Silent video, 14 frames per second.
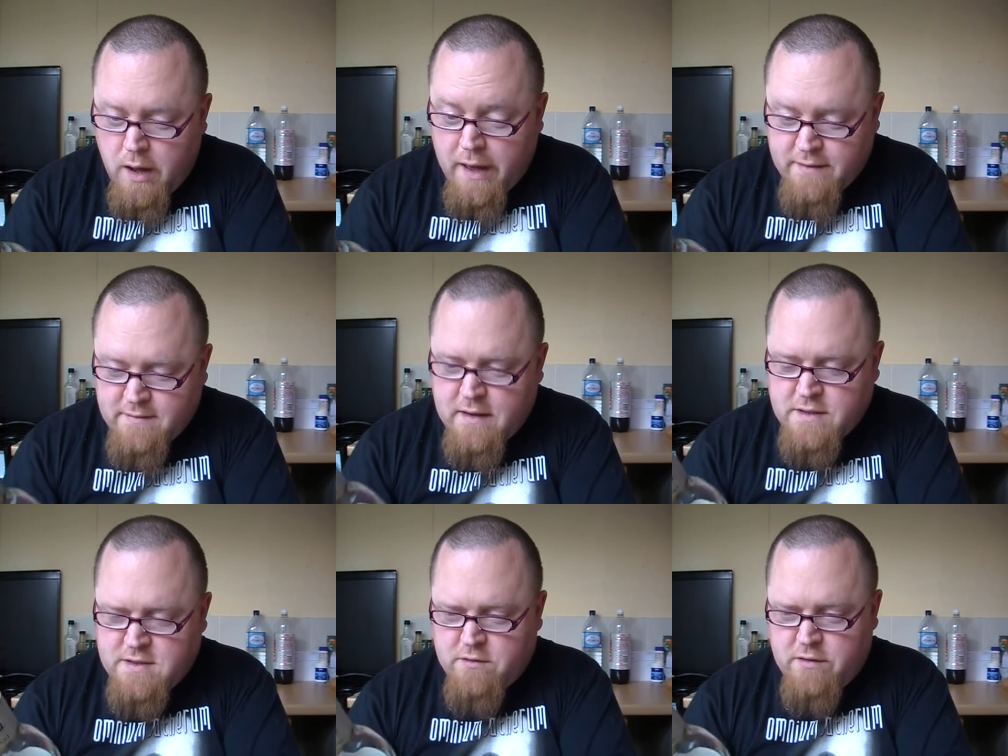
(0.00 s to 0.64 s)

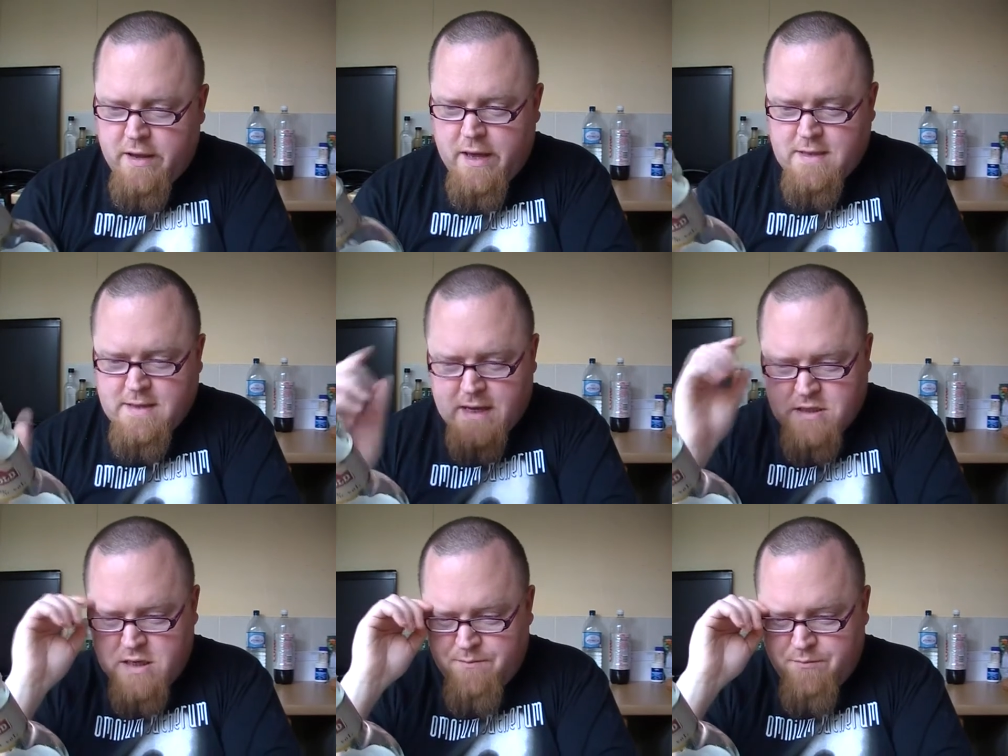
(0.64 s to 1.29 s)
Sorry, it is
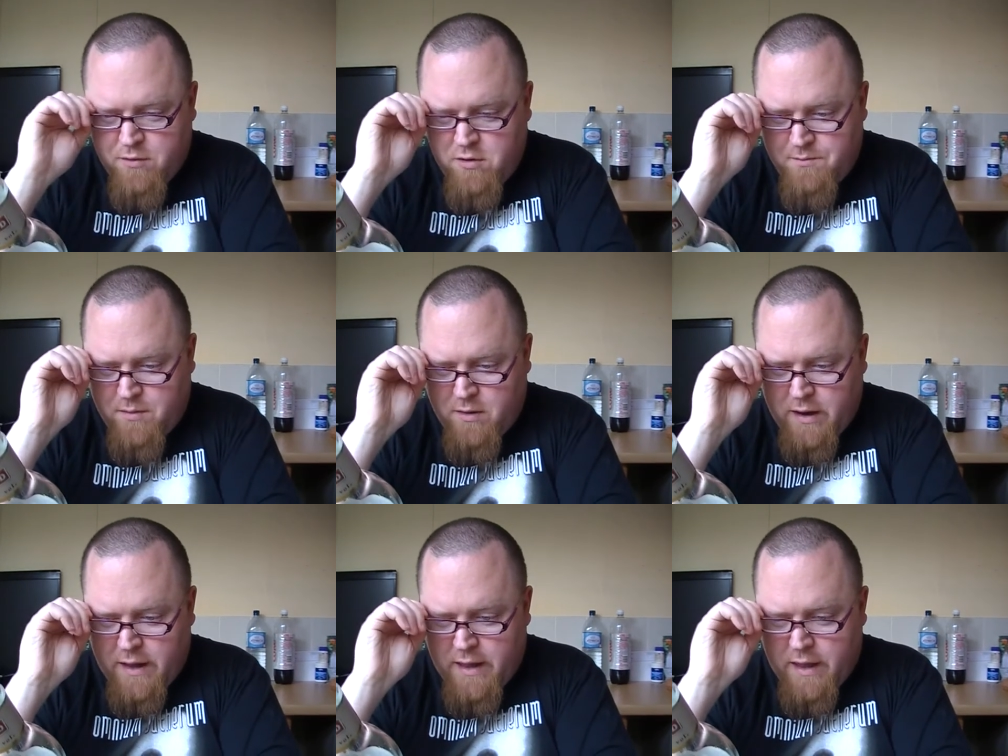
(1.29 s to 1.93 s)
actually brewed
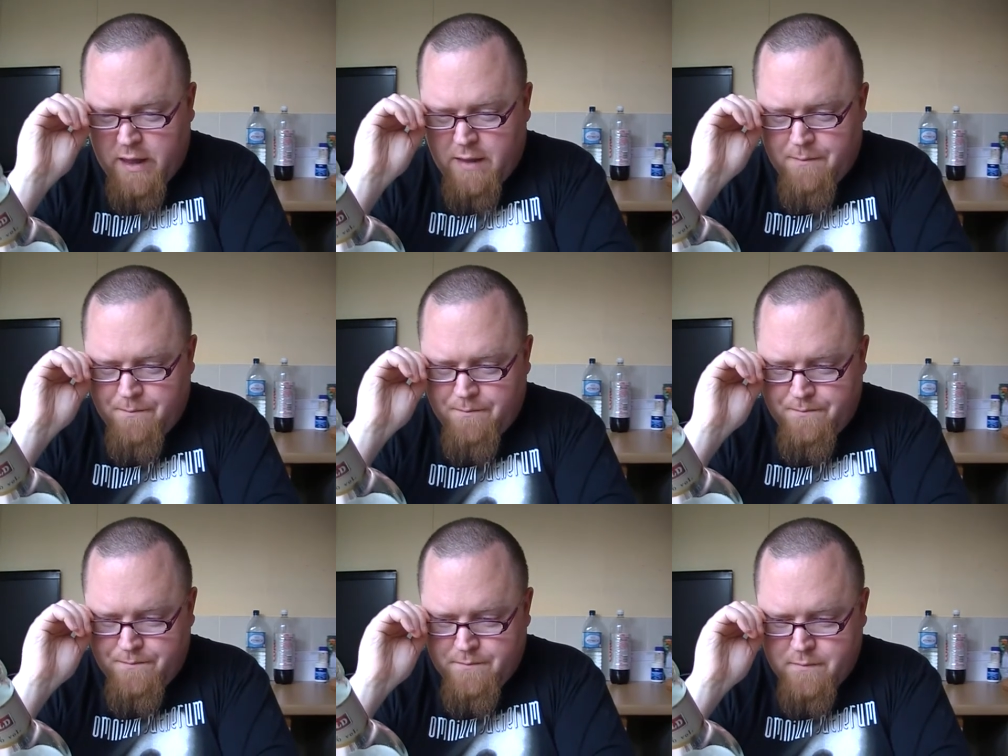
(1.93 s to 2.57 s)
by
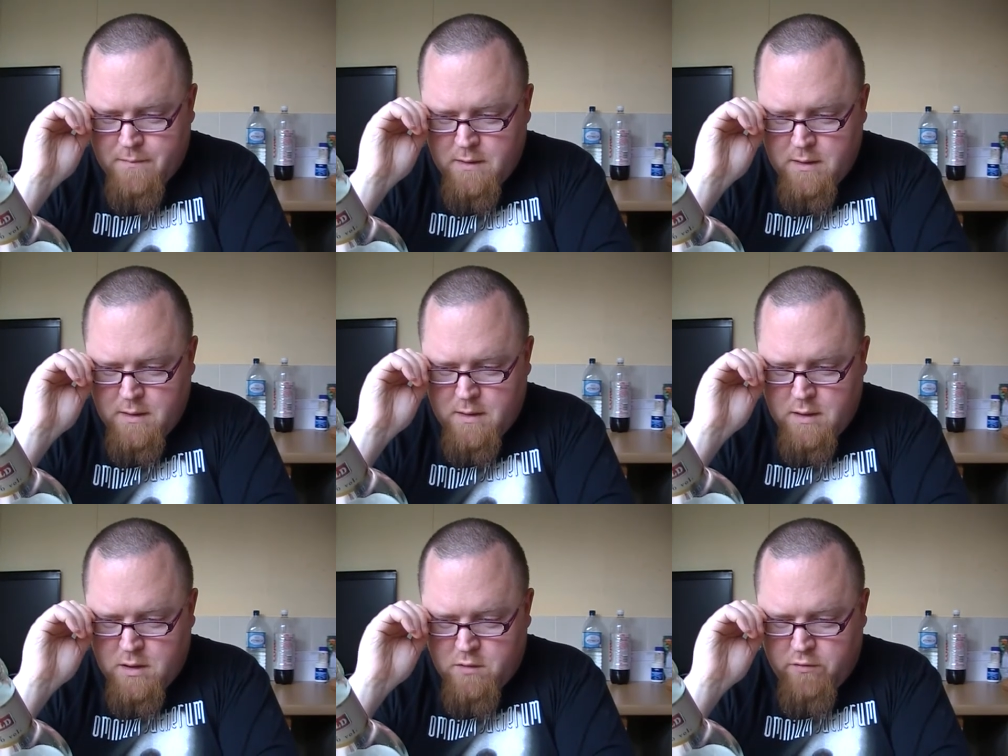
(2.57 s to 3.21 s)

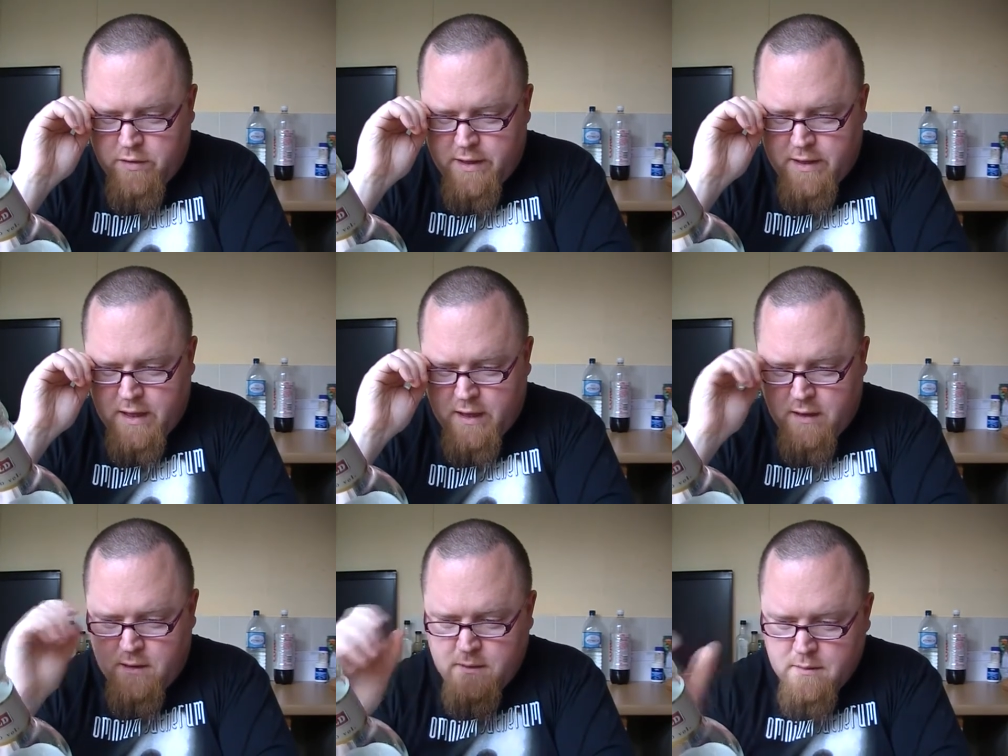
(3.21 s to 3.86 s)
Greene
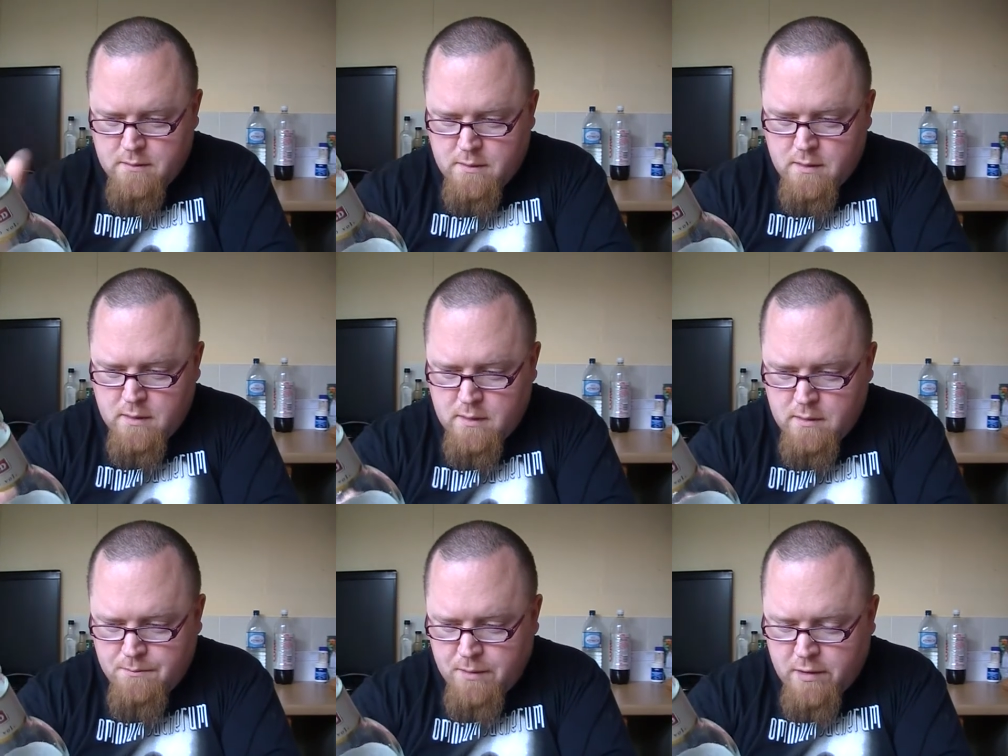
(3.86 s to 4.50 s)
King
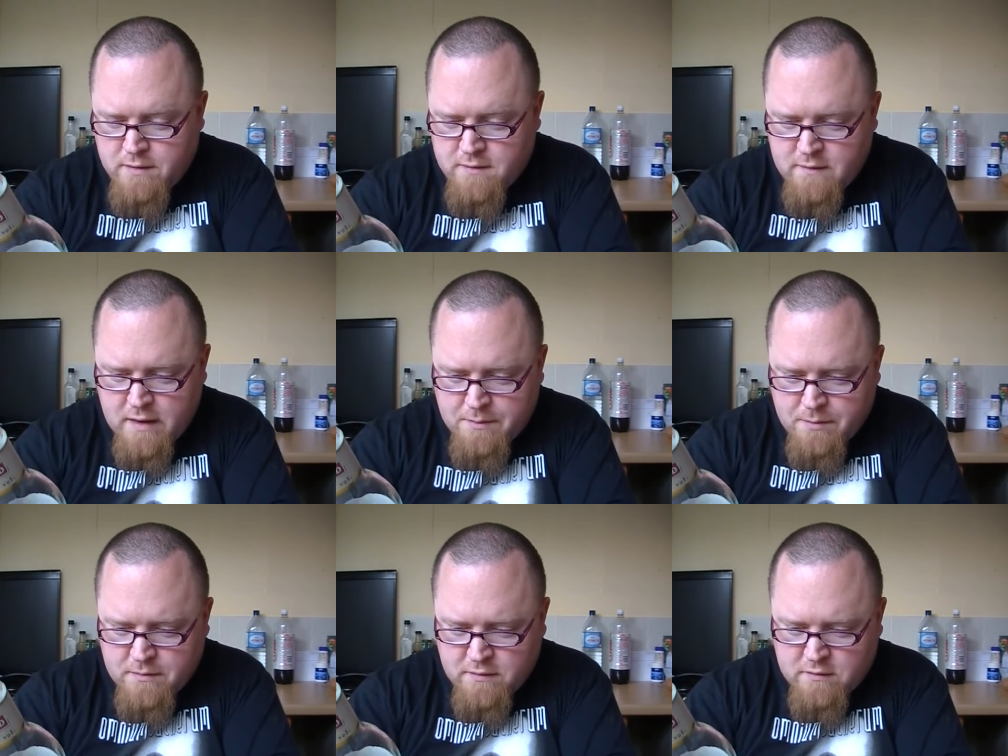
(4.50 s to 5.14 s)
in Bury St Edmunds.